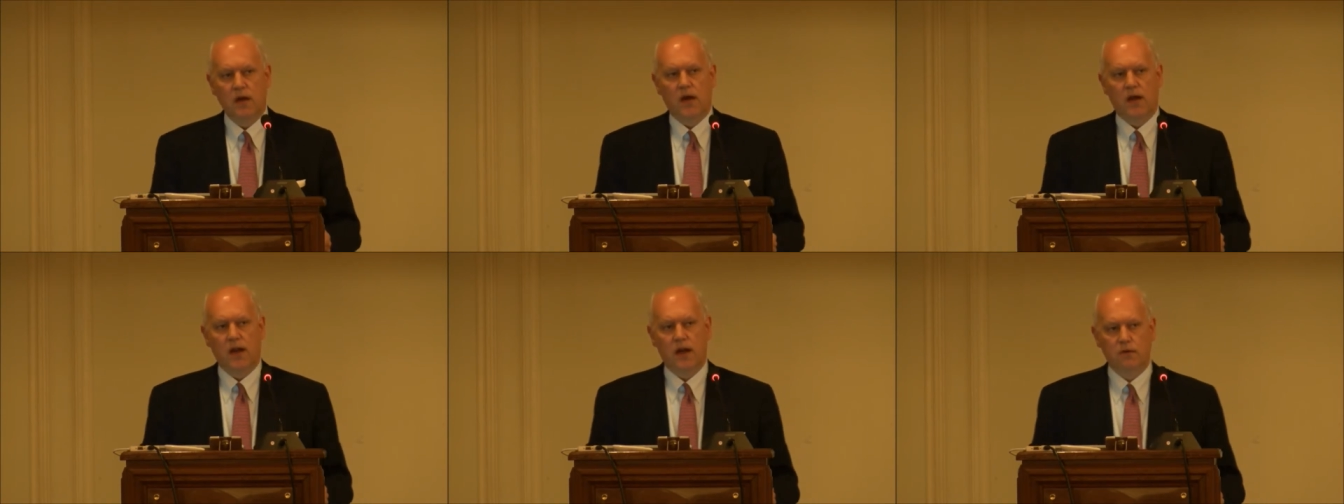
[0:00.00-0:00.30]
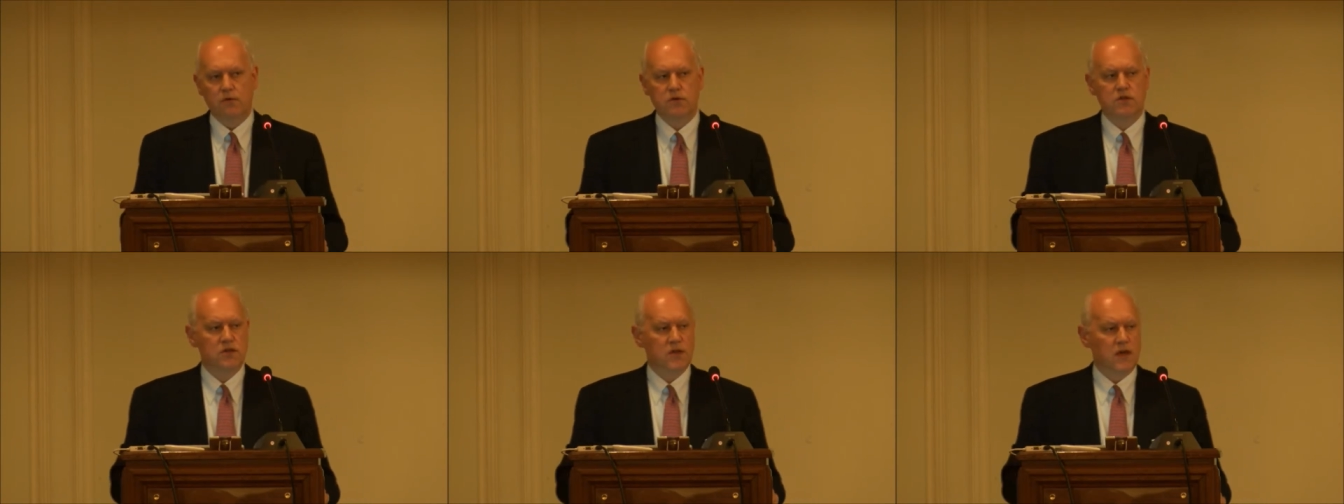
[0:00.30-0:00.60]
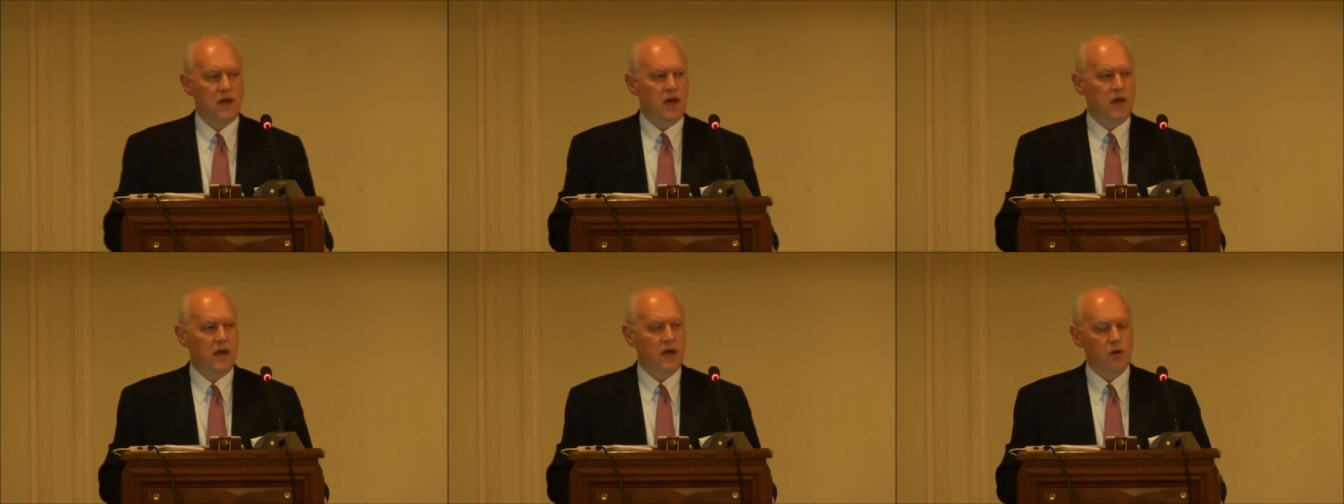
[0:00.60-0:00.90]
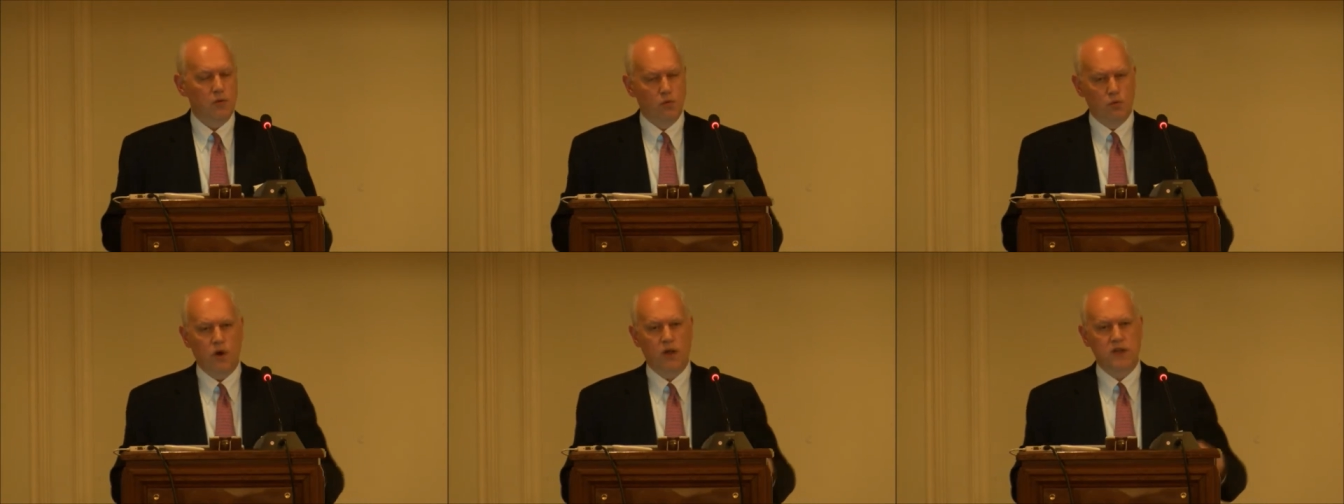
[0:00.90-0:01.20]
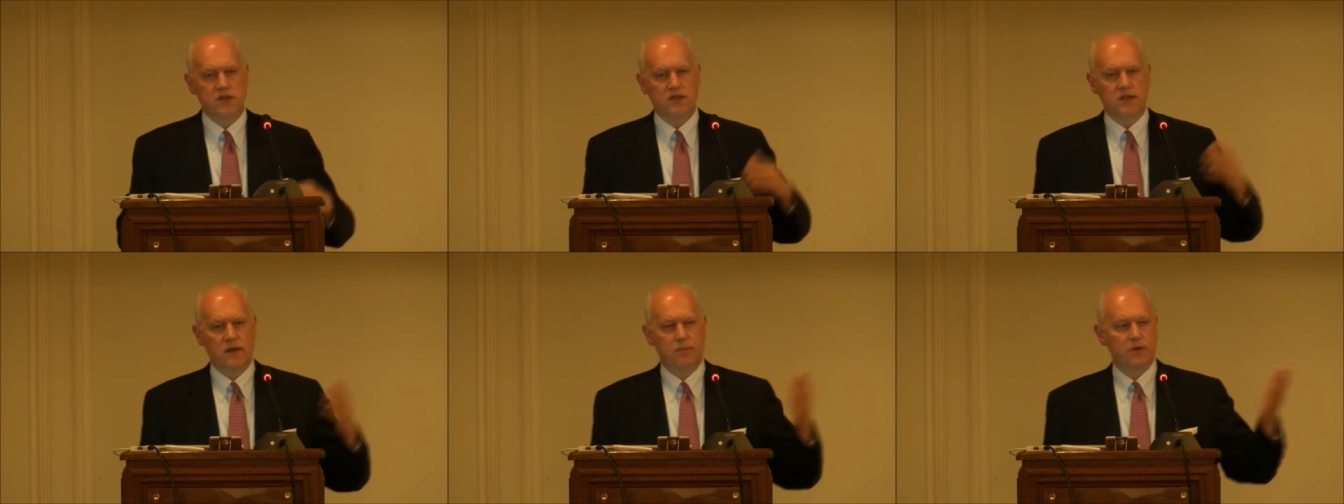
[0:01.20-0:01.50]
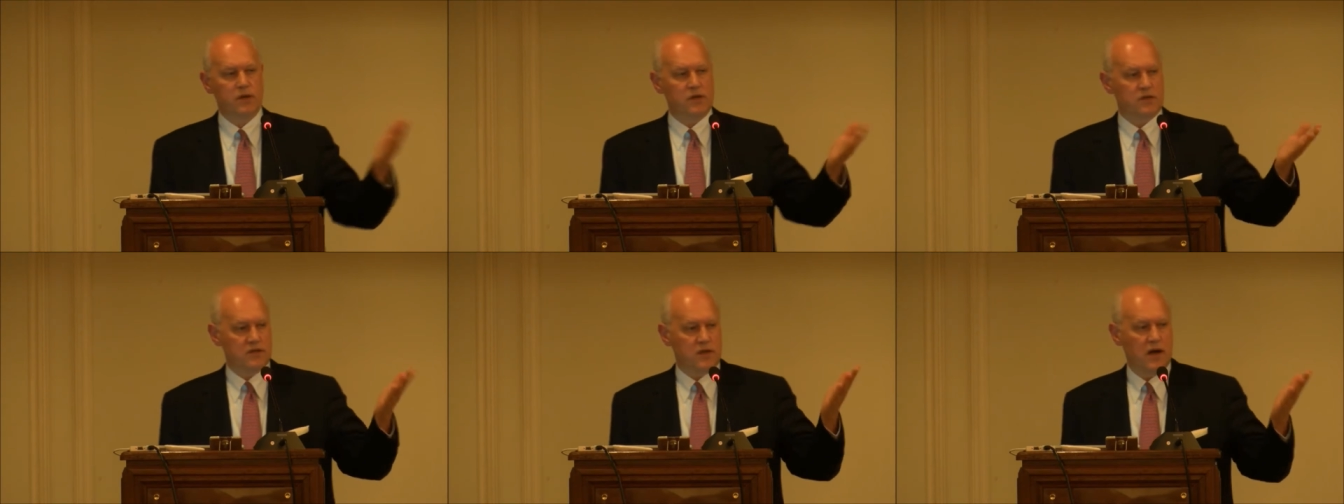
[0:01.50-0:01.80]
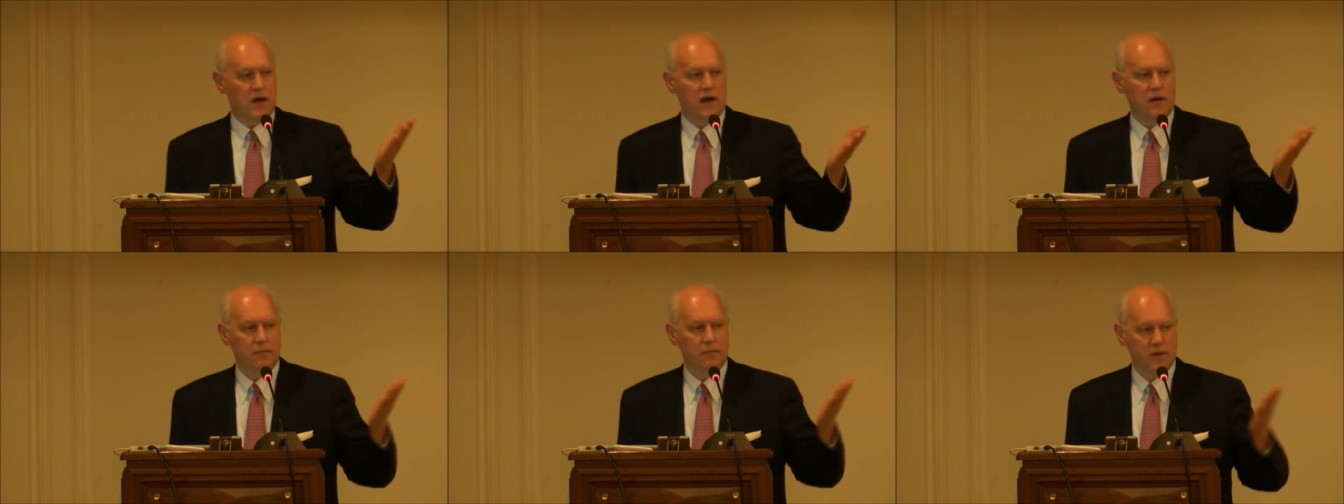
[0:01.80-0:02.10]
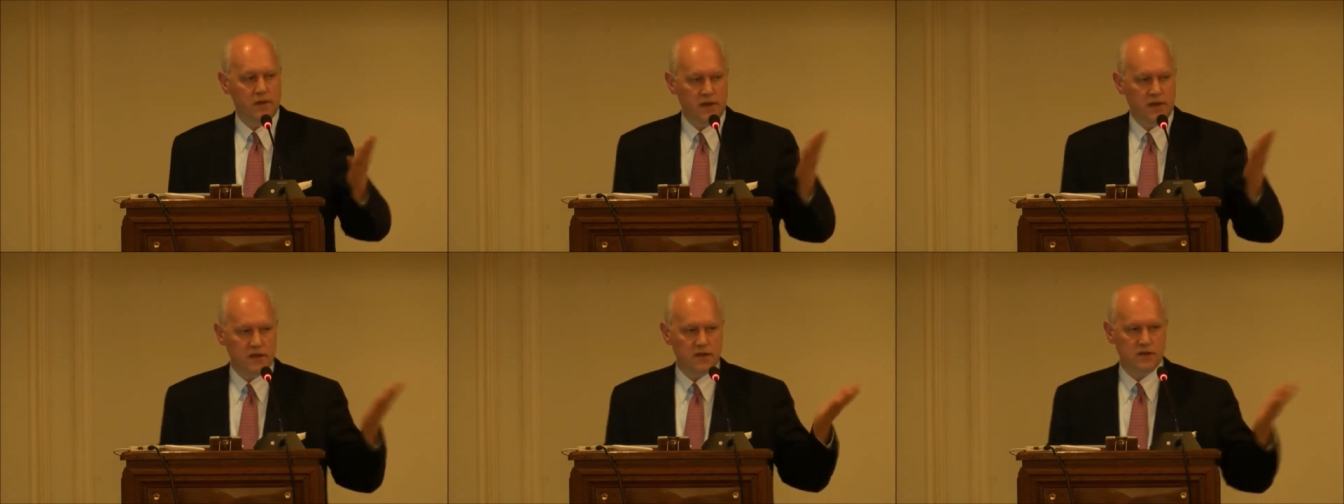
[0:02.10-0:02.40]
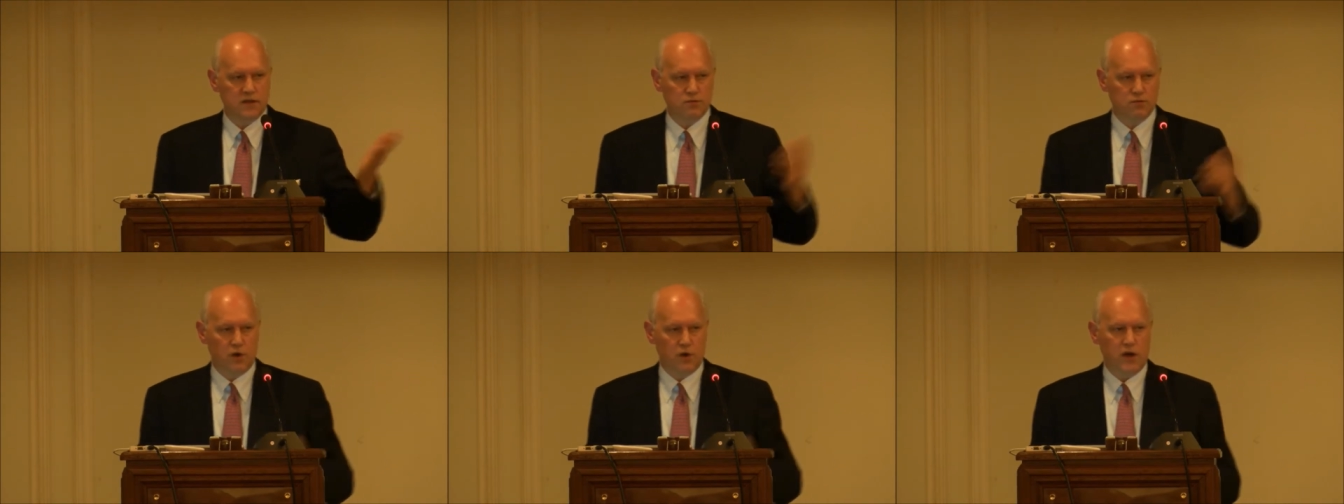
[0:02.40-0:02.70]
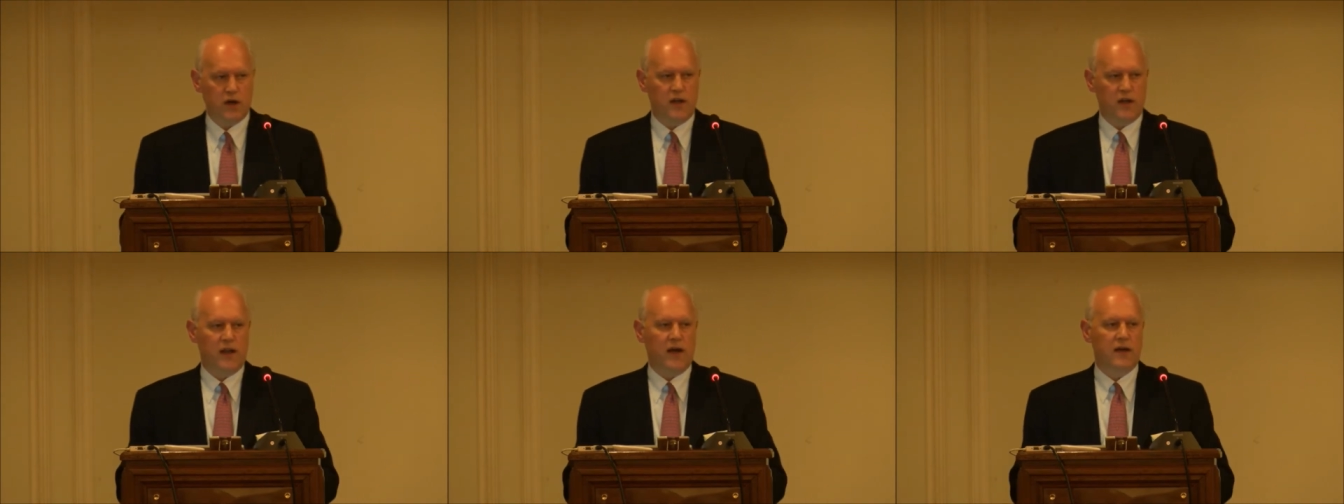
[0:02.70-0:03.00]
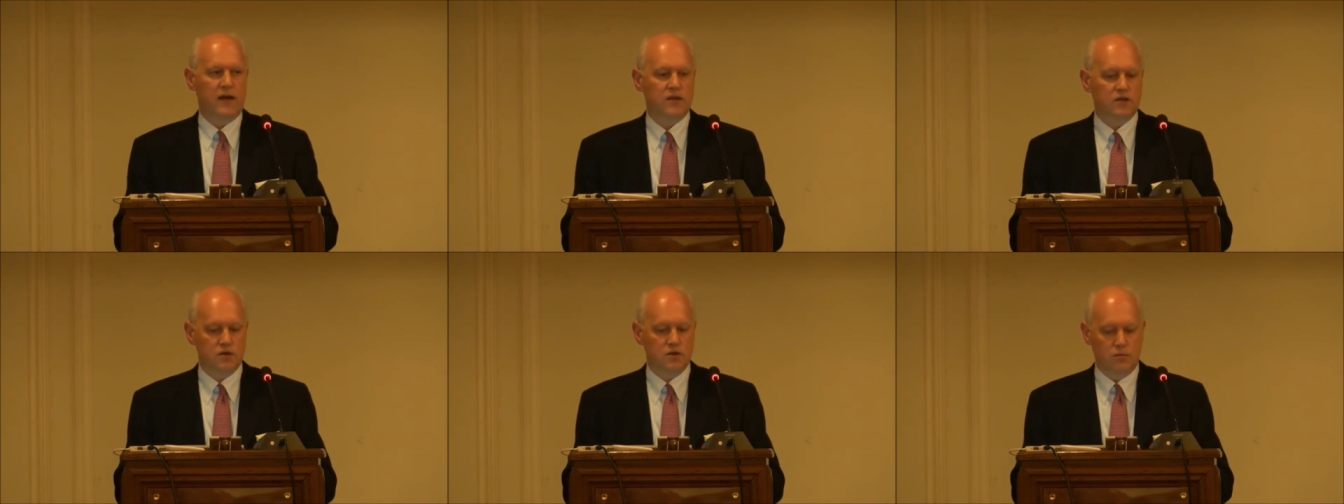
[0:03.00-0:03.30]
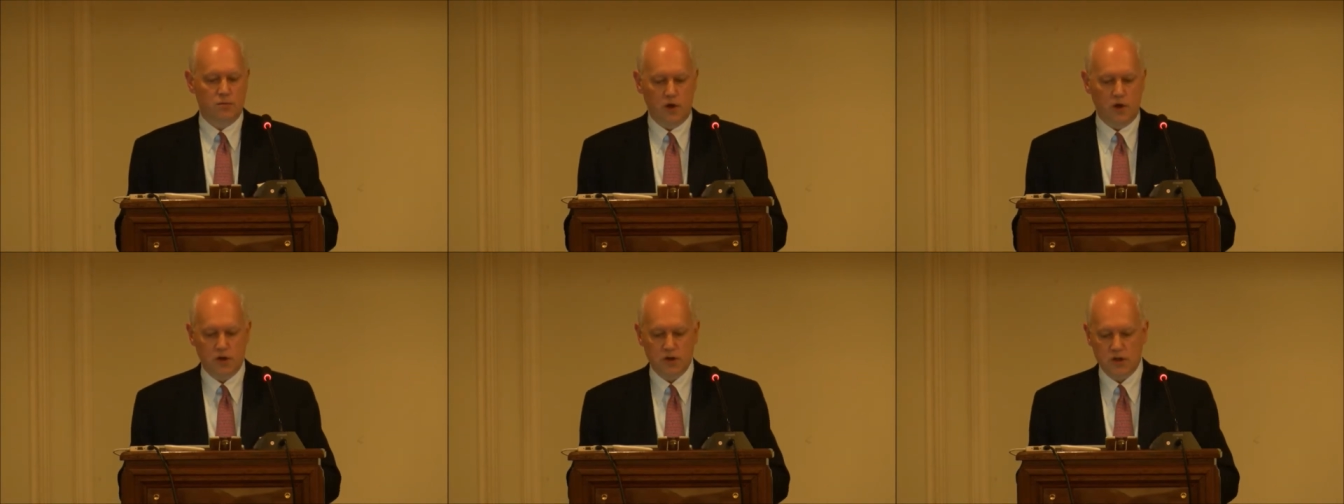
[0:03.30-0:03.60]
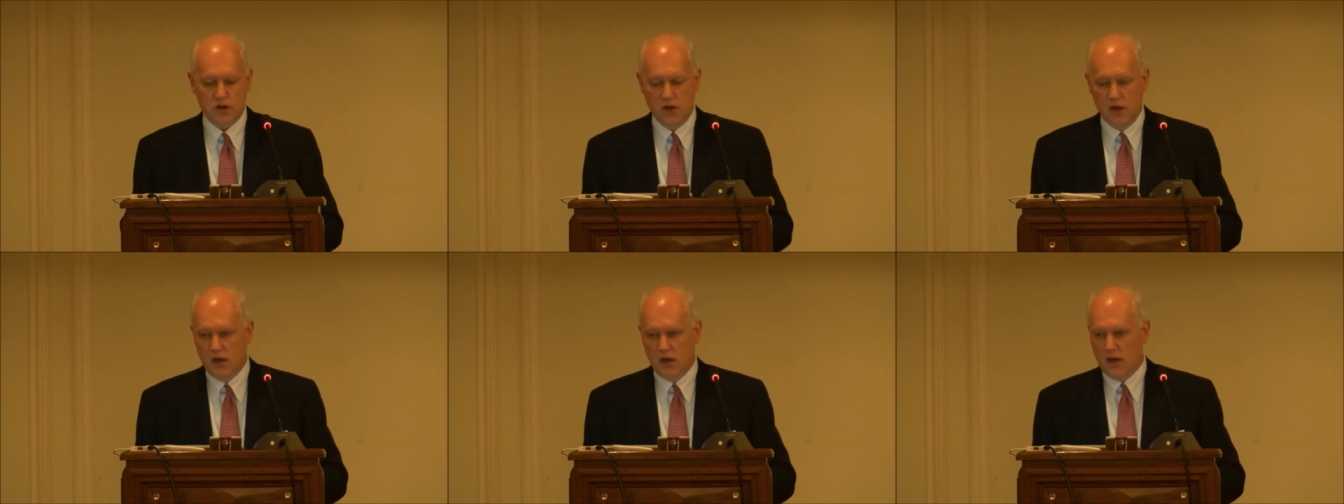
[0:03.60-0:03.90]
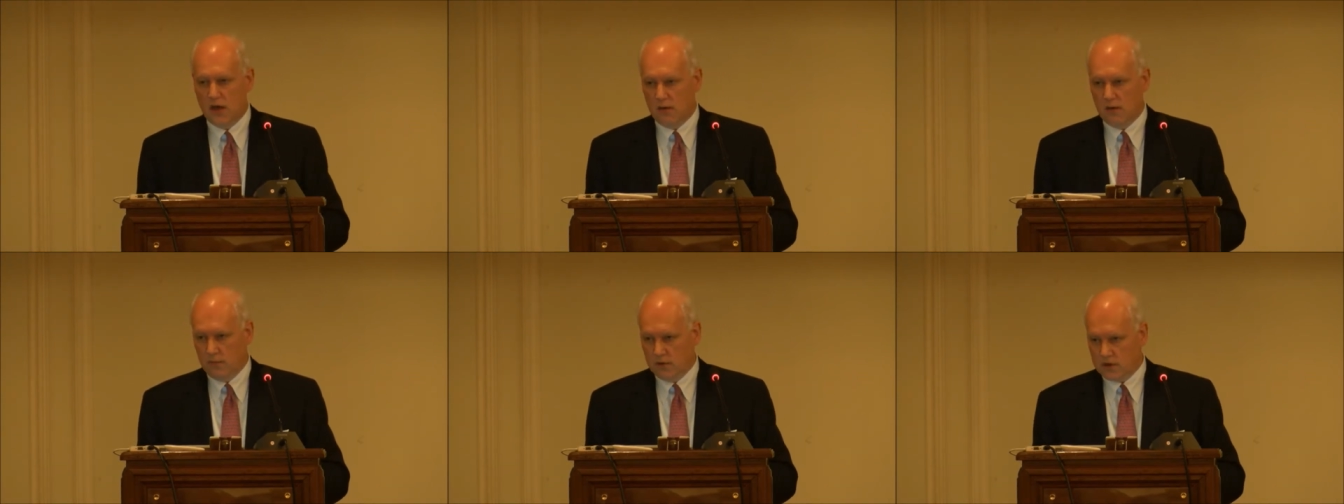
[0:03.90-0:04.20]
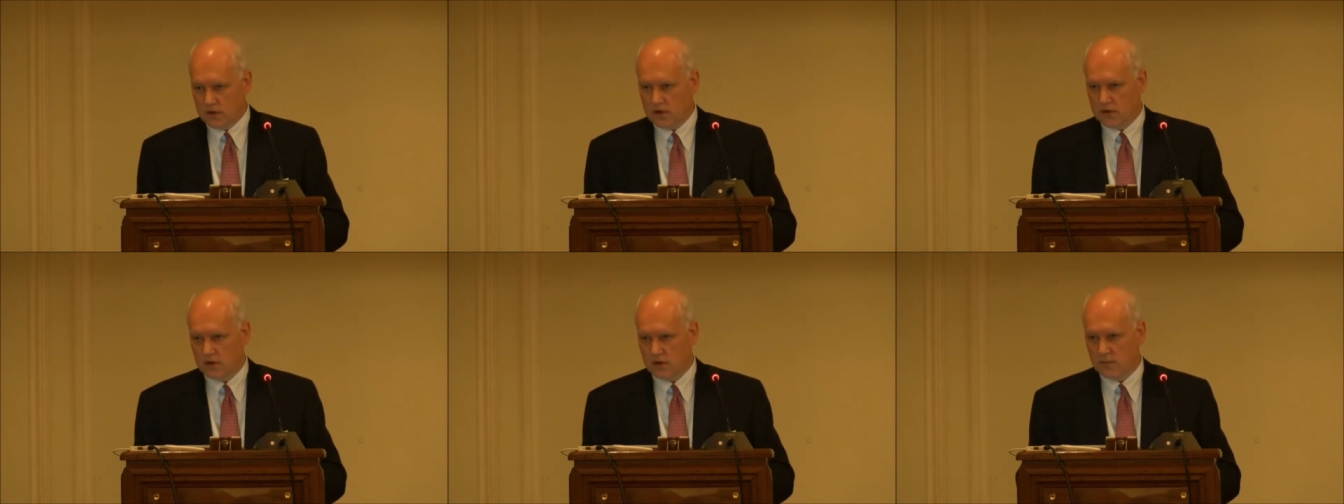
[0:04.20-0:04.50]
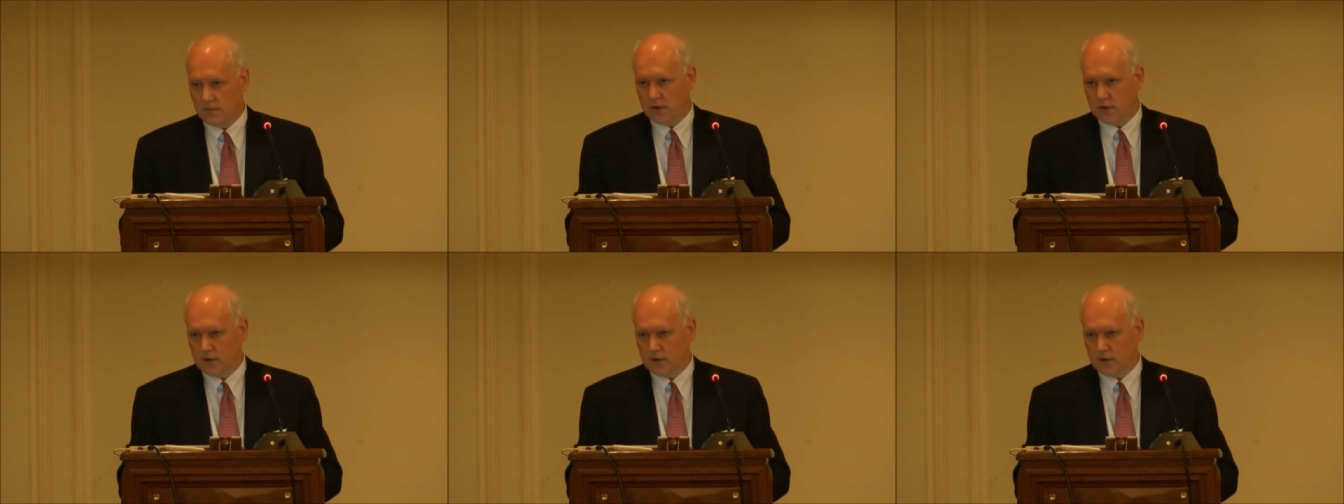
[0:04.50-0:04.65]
And I would say one step at a time. And that is what I liked so much in Mr.